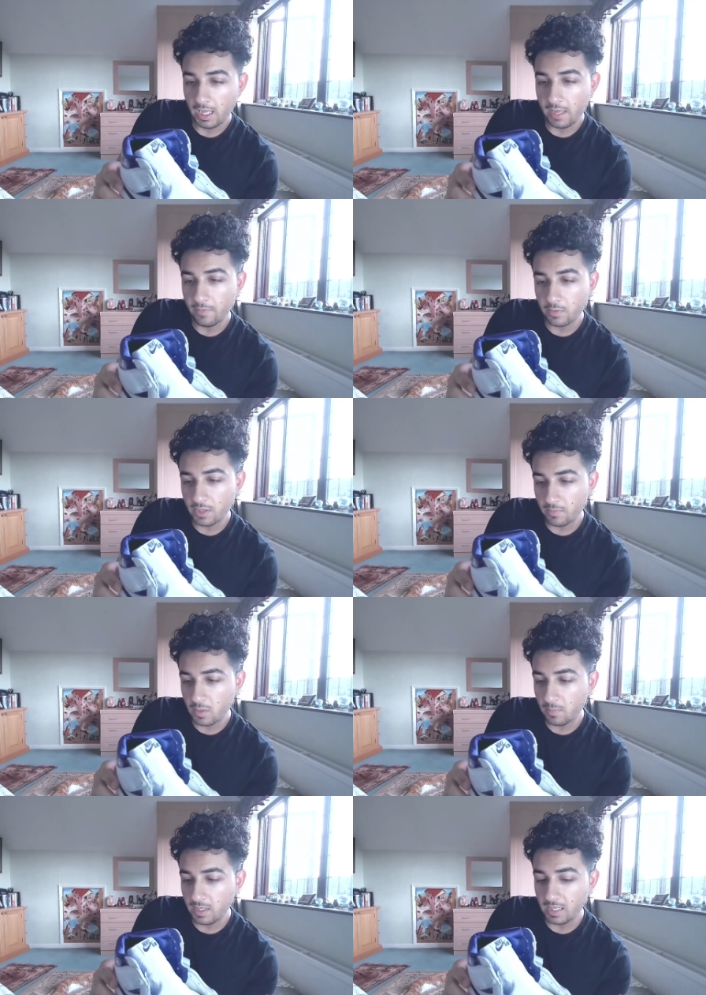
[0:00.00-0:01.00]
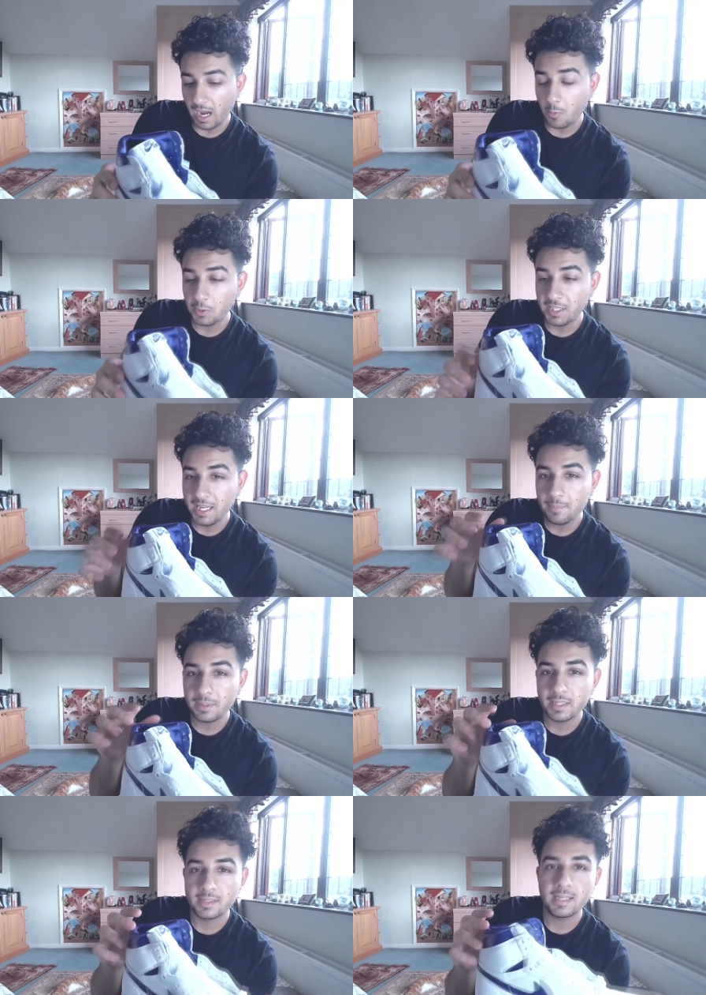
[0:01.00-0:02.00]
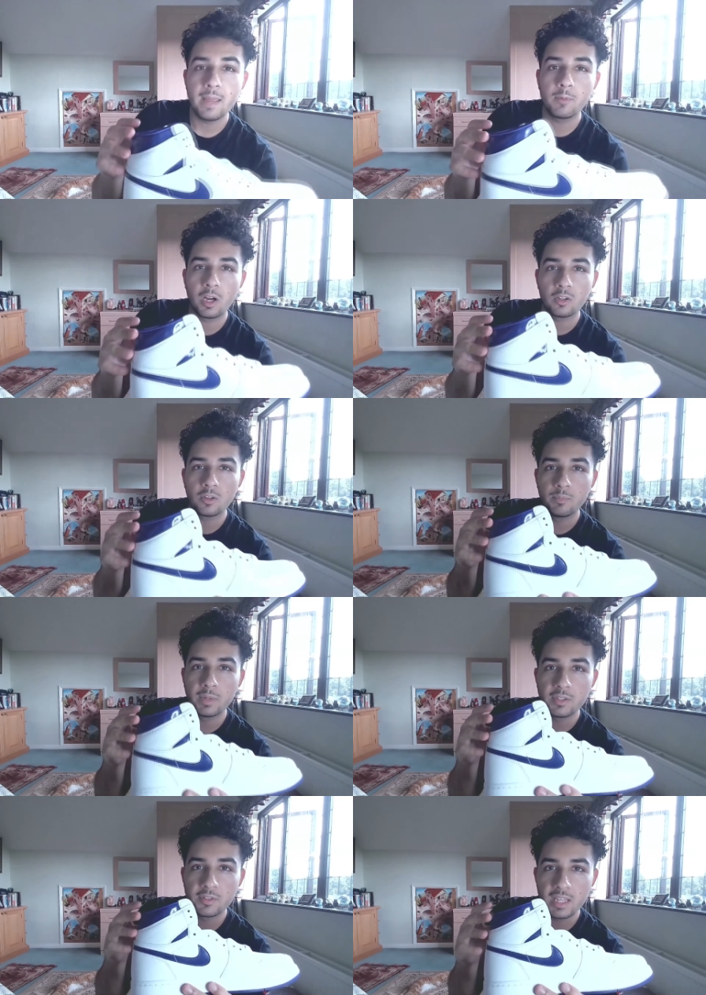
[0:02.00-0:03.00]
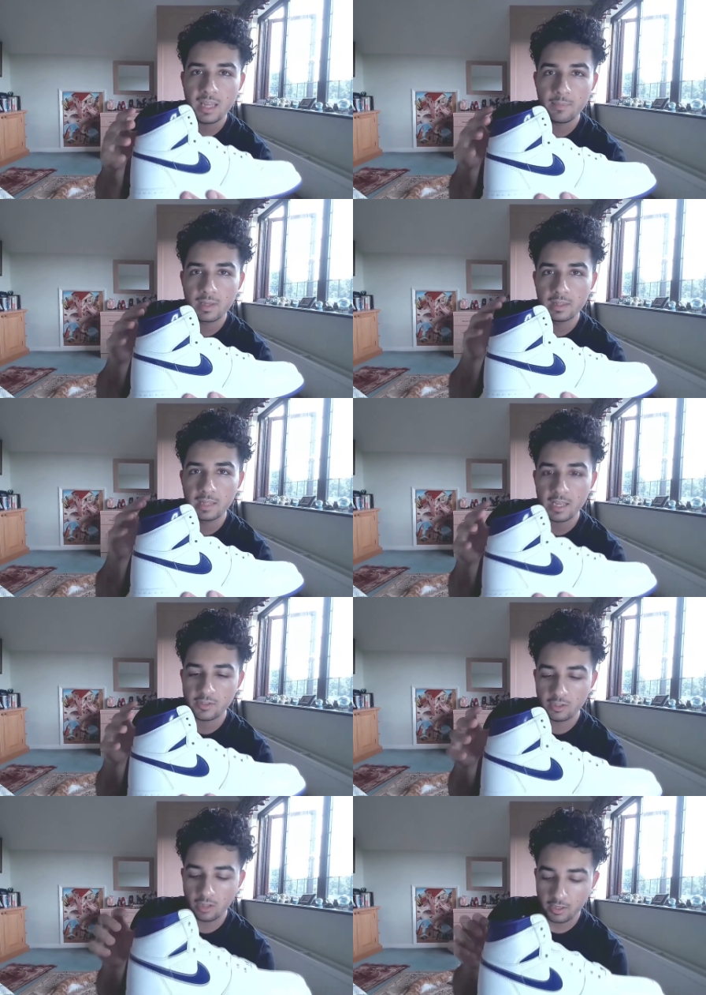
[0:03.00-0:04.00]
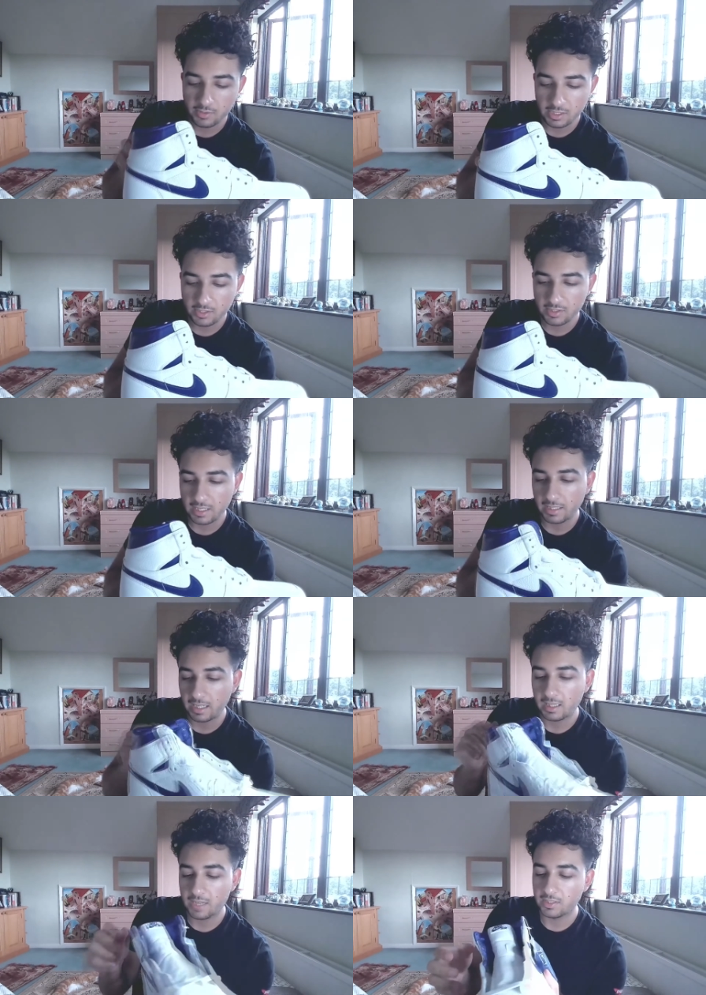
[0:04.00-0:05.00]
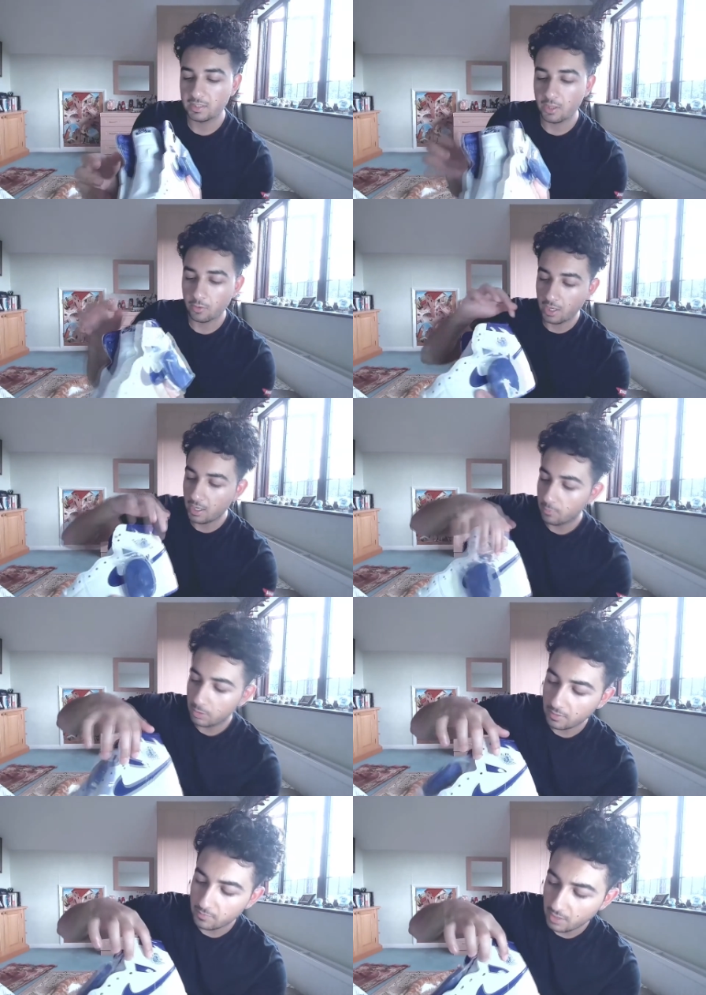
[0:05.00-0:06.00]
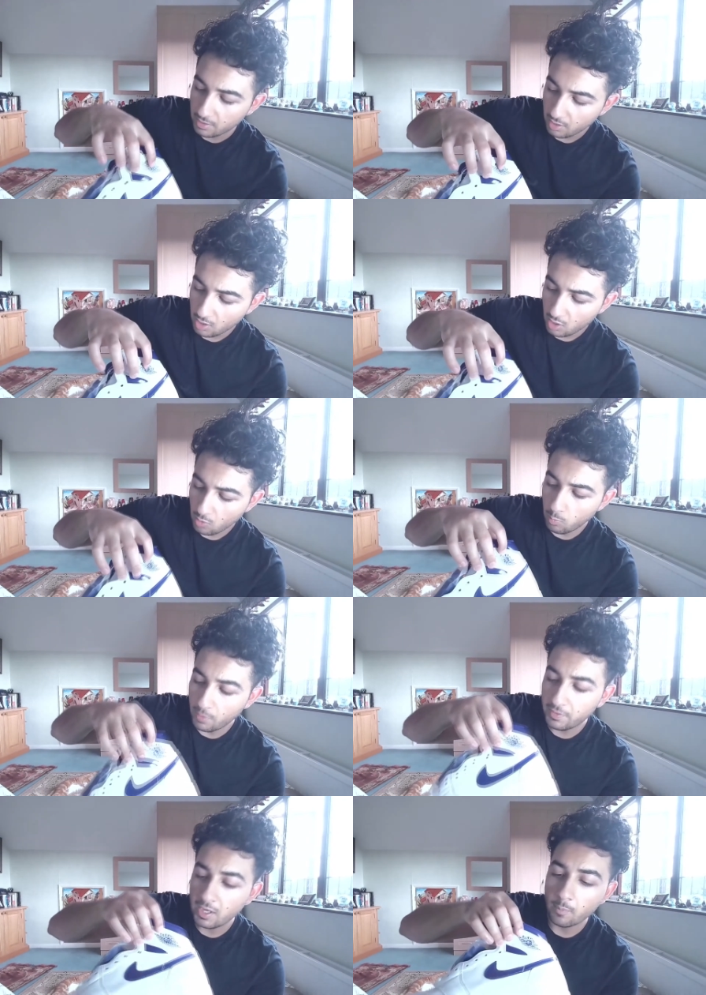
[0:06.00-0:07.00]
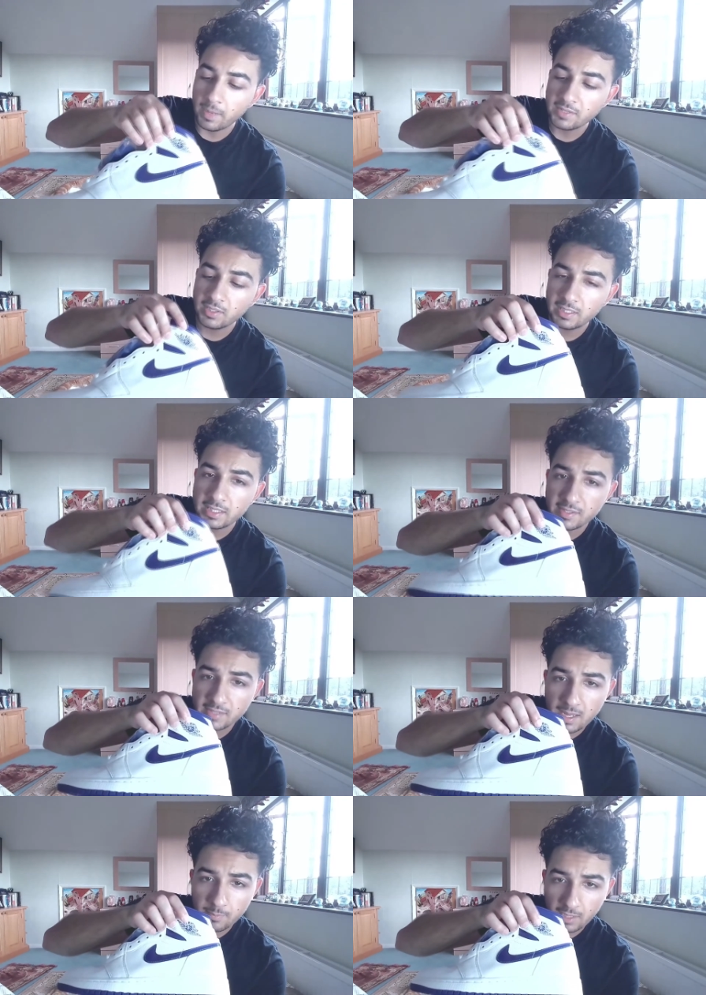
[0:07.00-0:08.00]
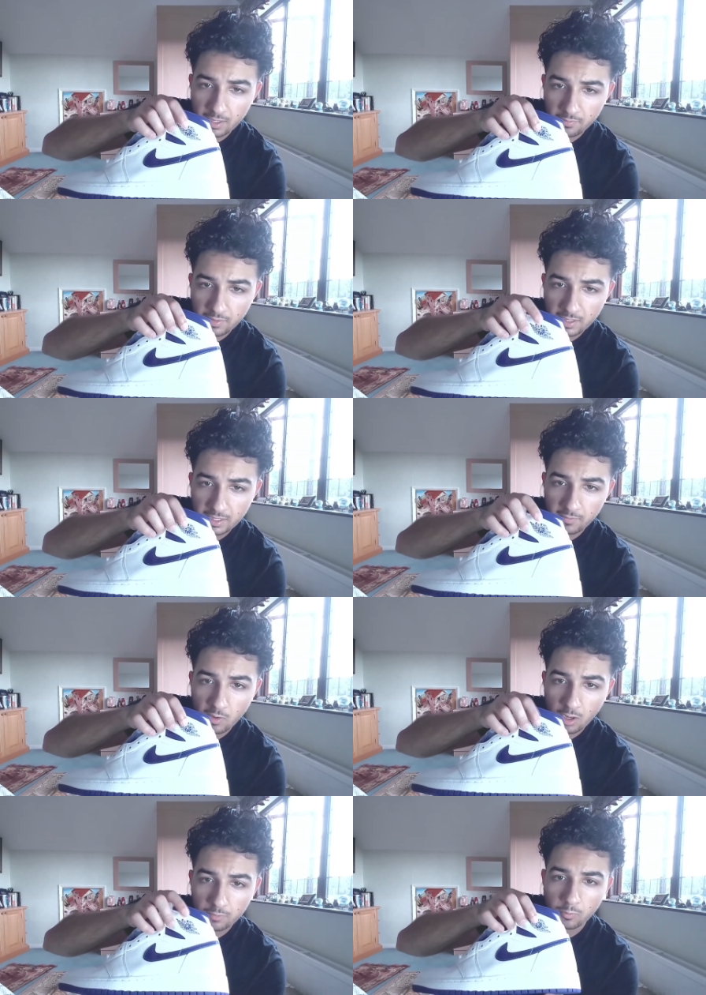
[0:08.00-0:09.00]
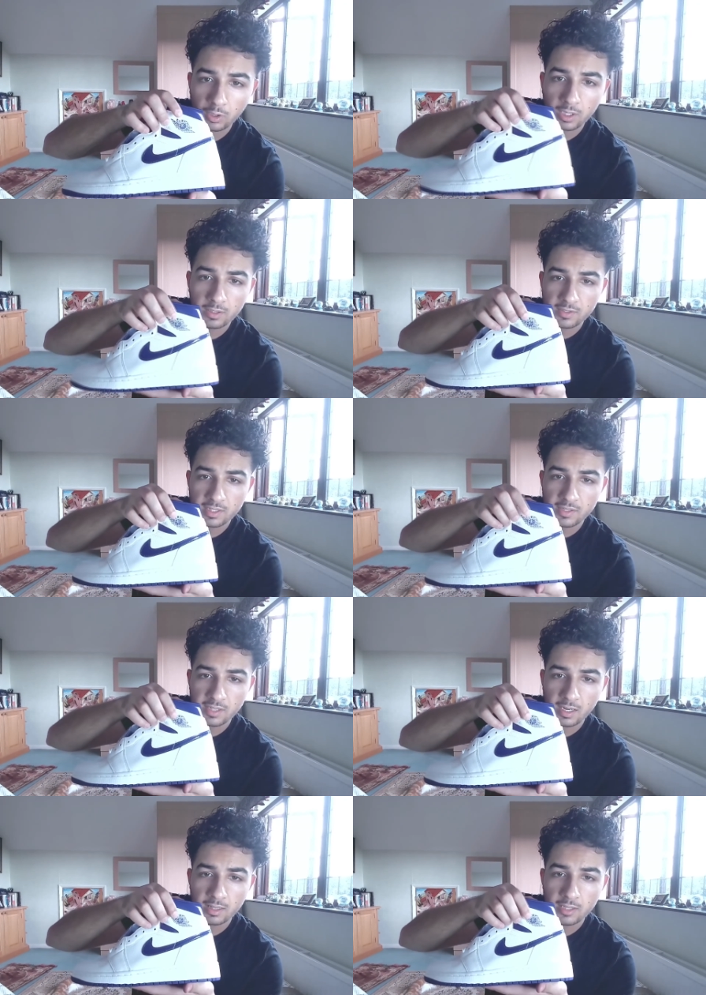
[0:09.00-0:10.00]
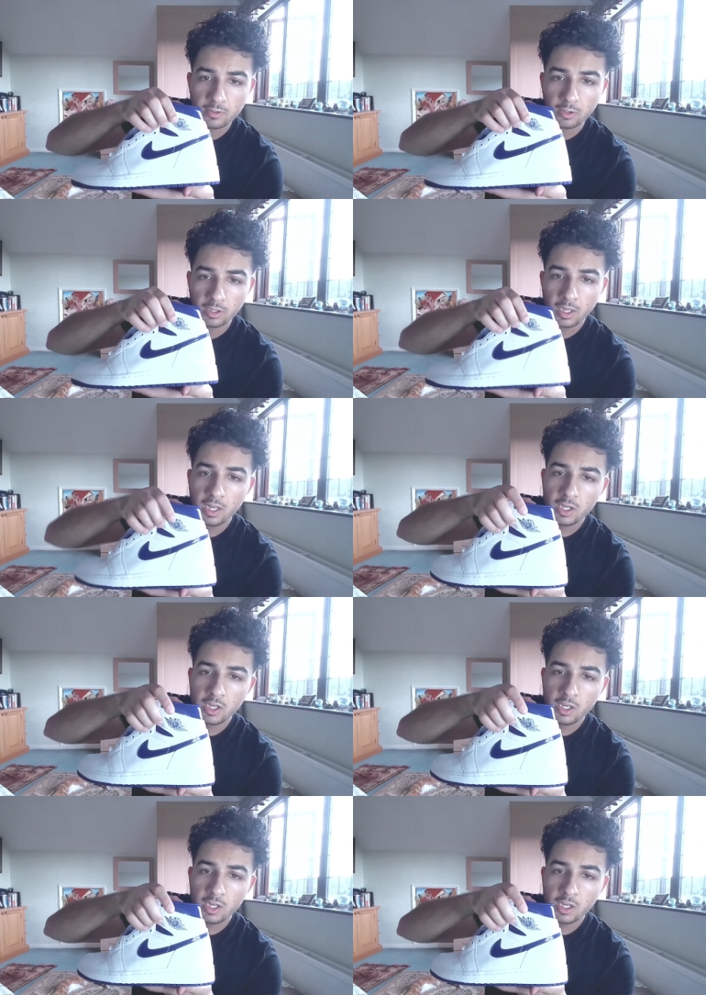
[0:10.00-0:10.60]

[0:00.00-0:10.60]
if it was up to me, I would keep it the same color, but just keep it less glossy and just like that classic leather, kind of what they've done with here. Basically the same kind of thing that they've gone for here, this kind of leather look.